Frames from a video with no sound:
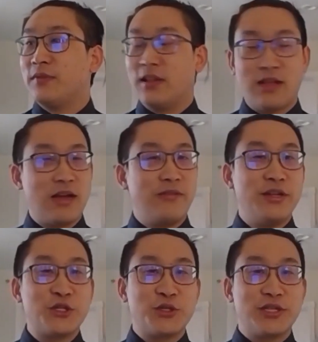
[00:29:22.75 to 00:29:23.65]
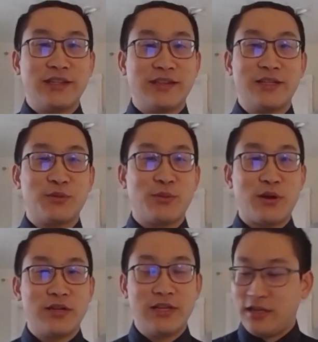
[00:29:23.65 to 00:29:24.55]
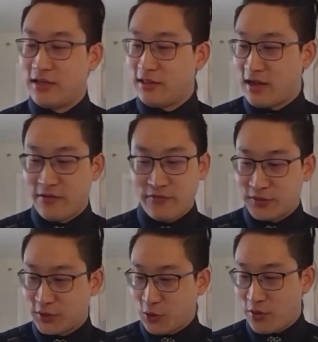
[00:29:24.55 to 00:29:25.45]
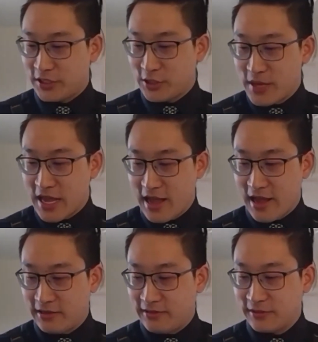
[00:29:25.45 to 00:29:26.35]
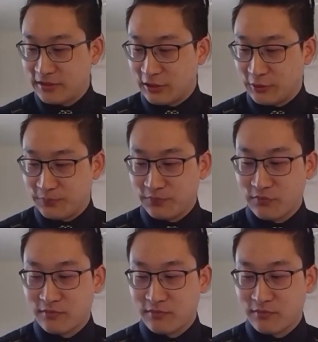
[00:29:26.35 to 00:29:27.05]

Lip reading: A lot of interesting things with the Martini. A lot of stories to be had. So